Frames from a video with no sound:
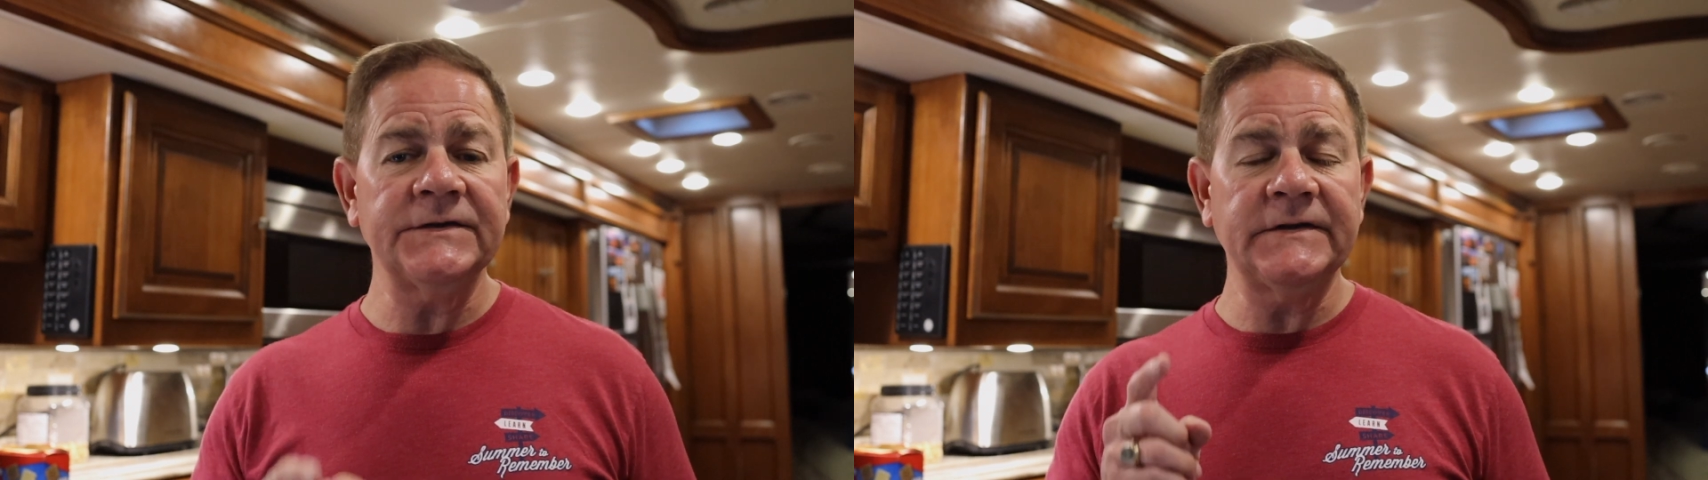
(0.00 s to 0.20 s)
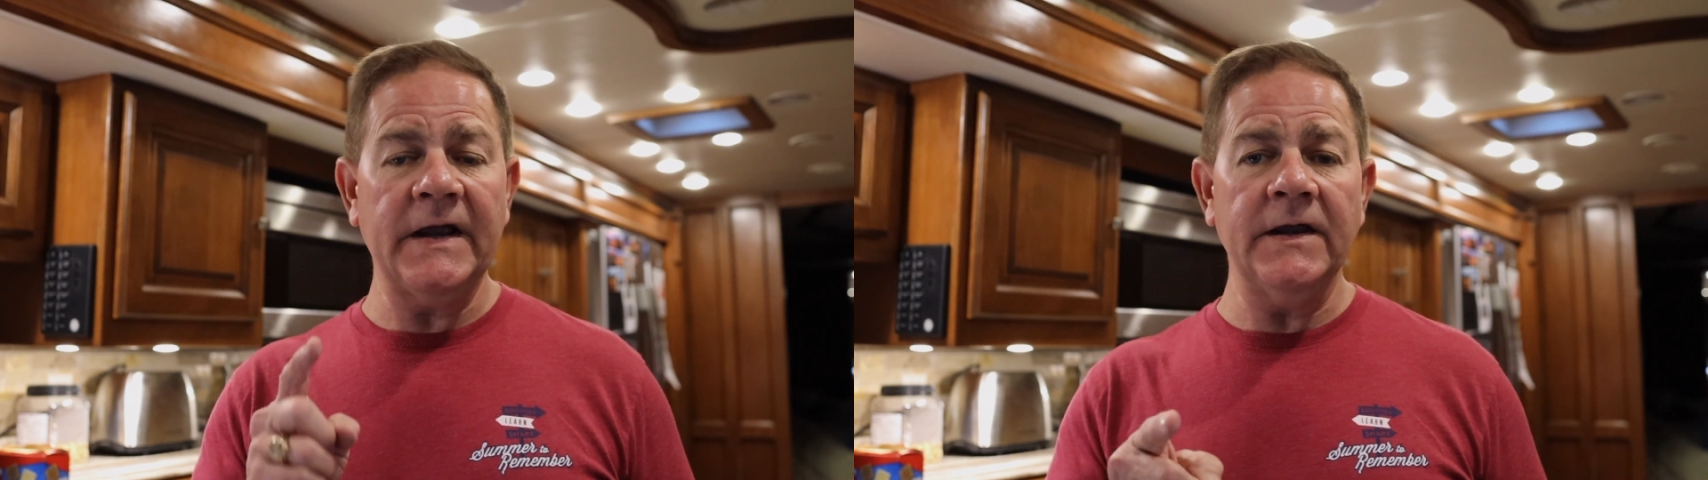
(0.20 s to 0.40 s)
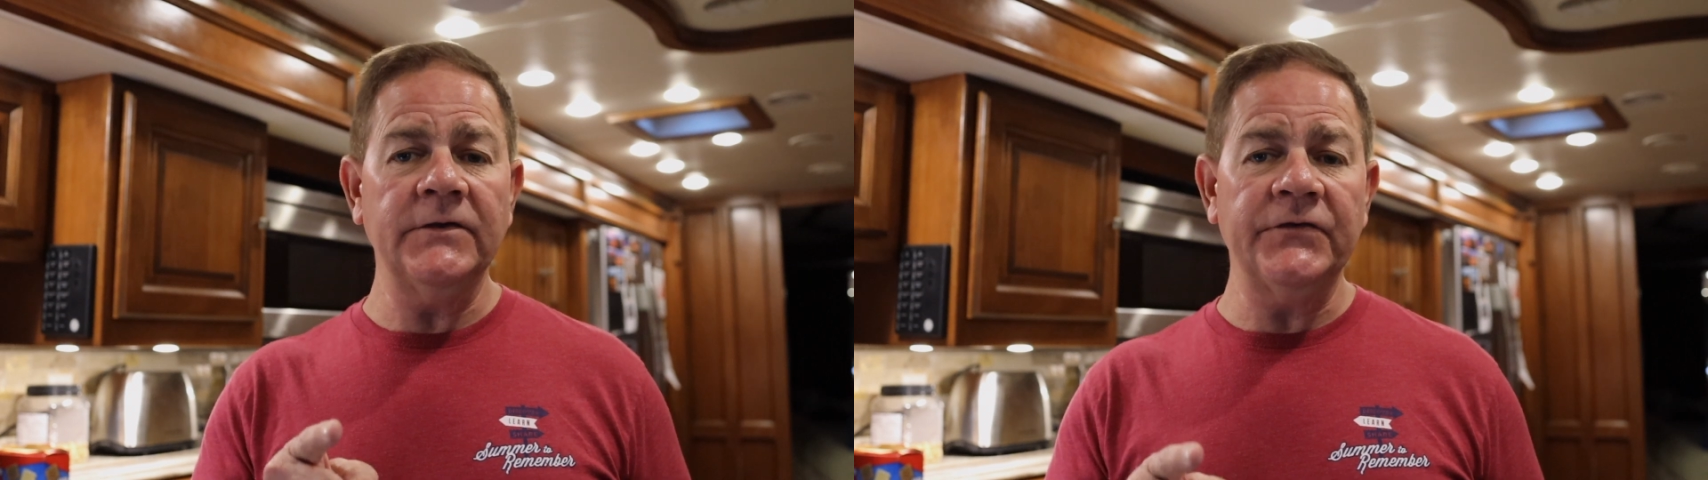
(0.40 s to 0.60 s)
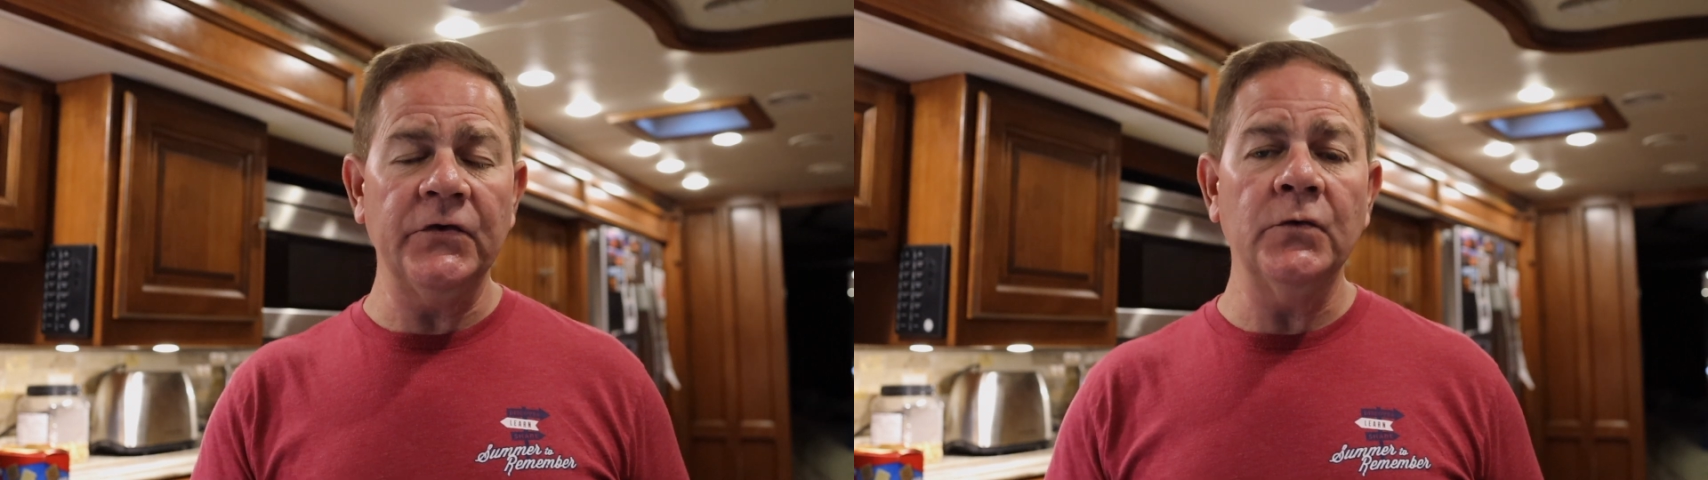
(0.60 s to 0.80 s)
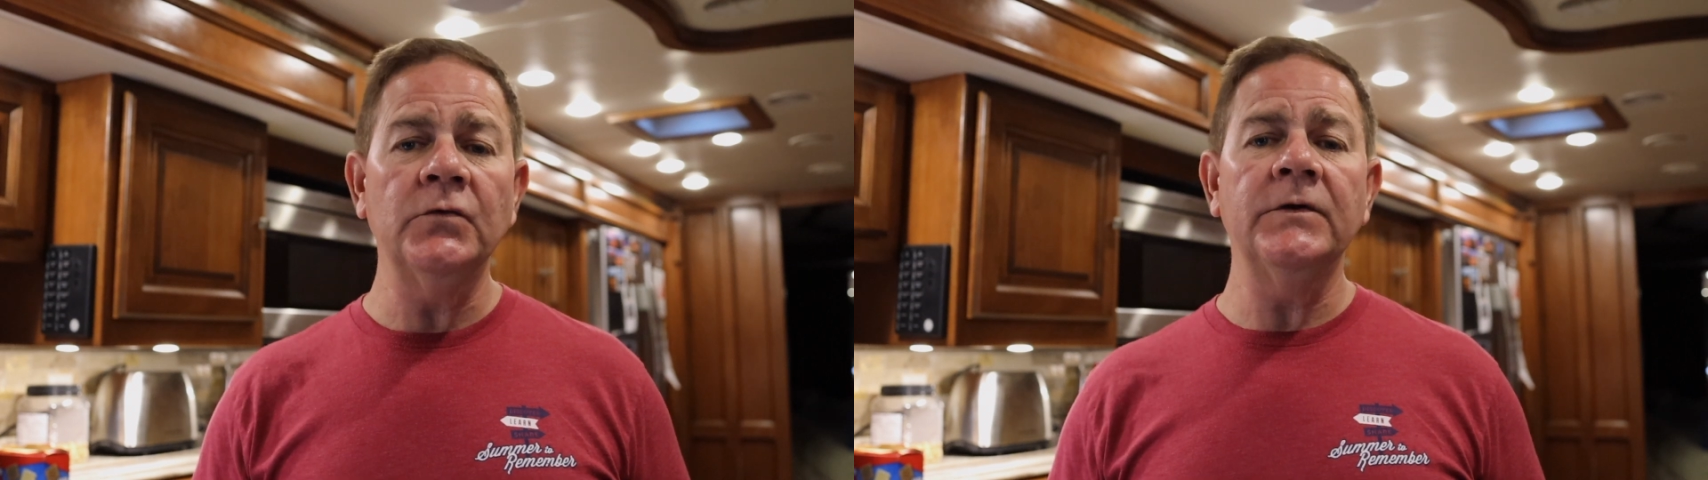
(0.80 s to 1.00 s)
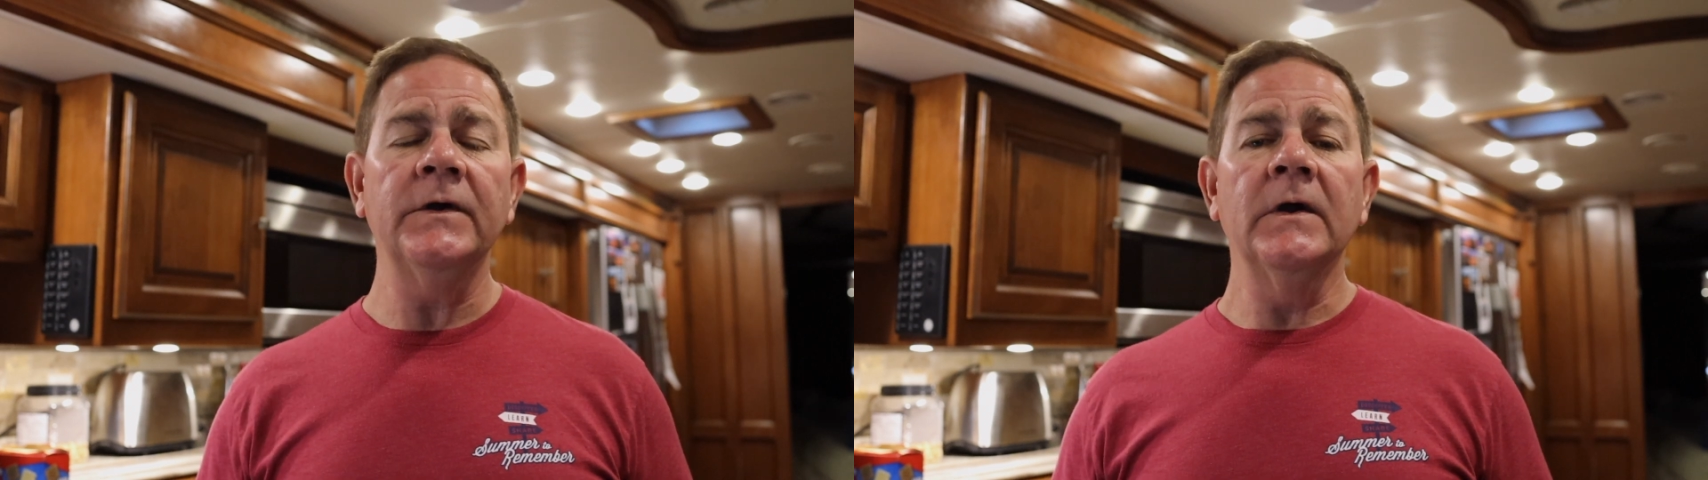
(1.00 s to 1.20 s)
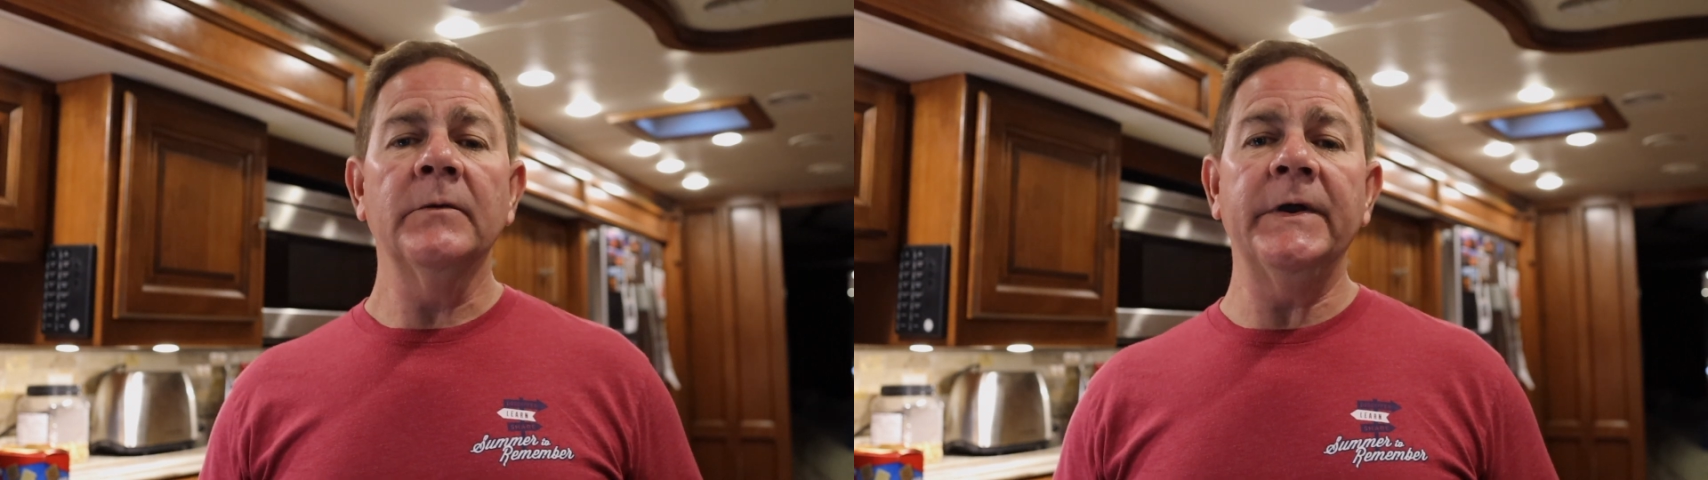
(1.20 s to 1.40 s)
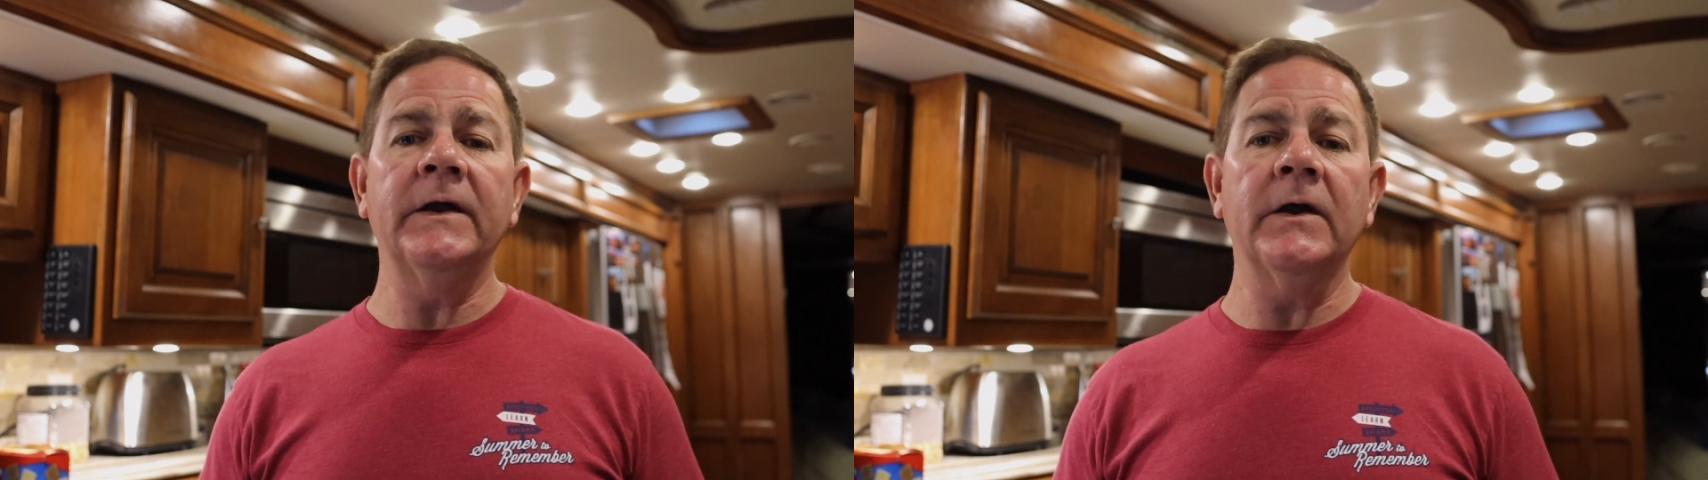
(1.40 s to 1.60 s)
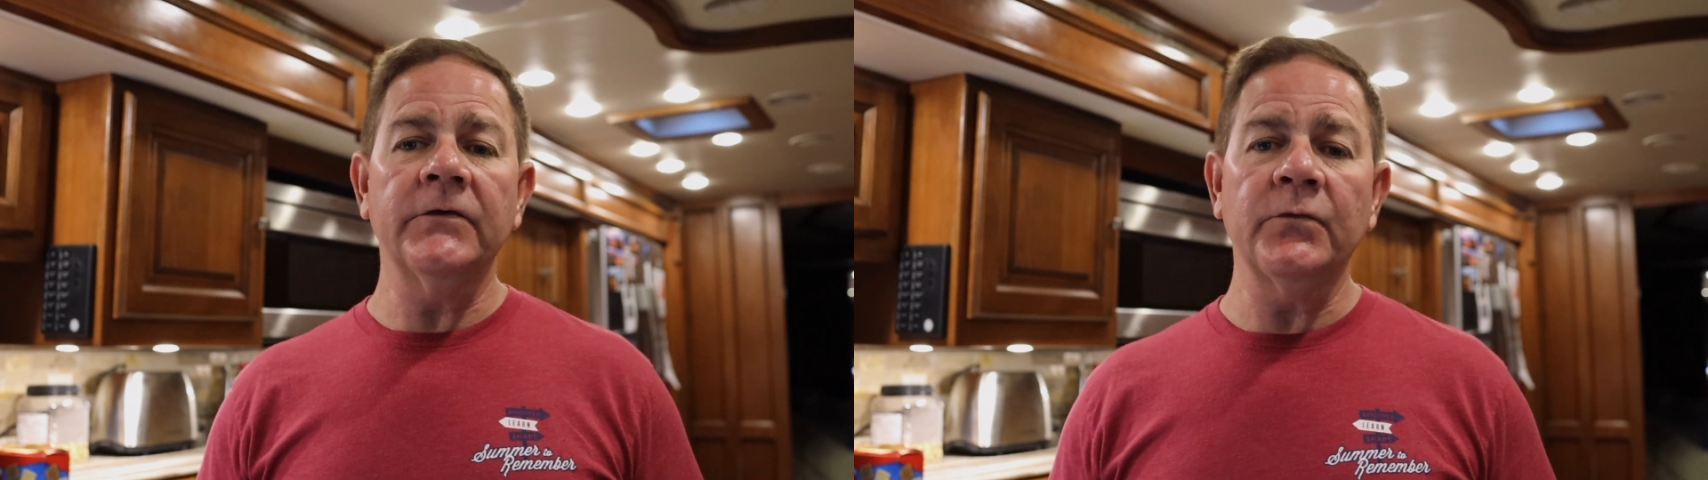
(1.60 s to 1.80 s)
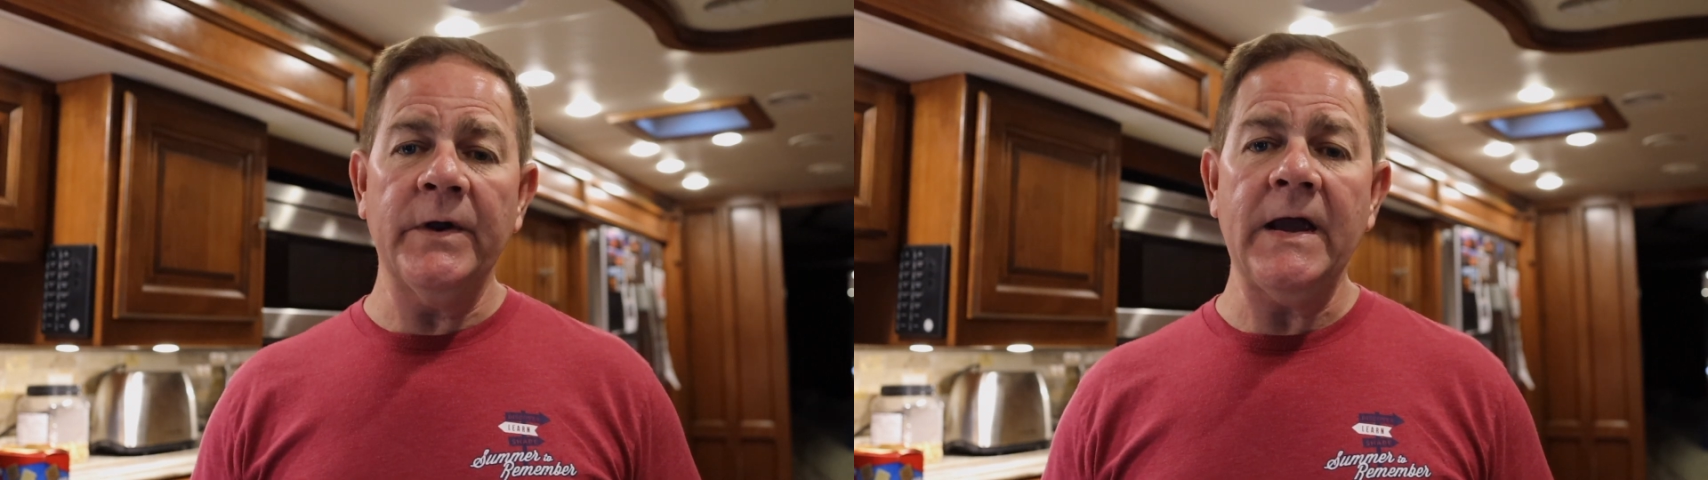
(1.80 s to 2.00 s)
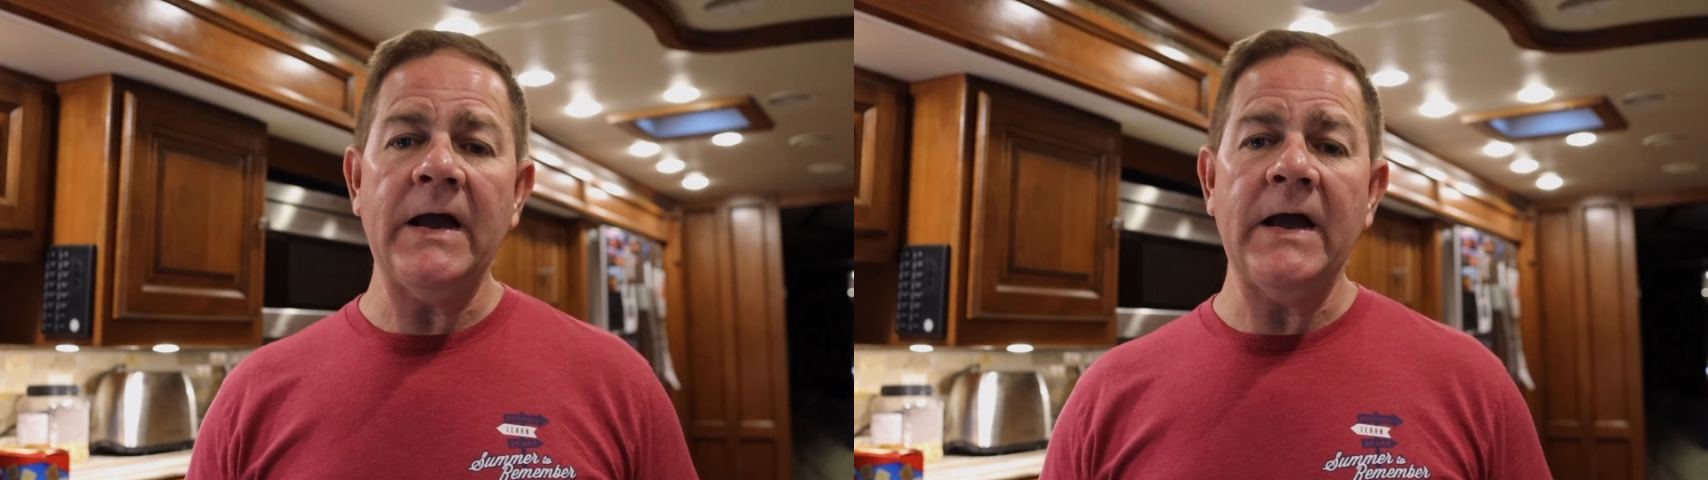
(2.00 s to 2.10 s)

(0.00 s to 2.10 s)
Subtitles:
Stay tuned, because we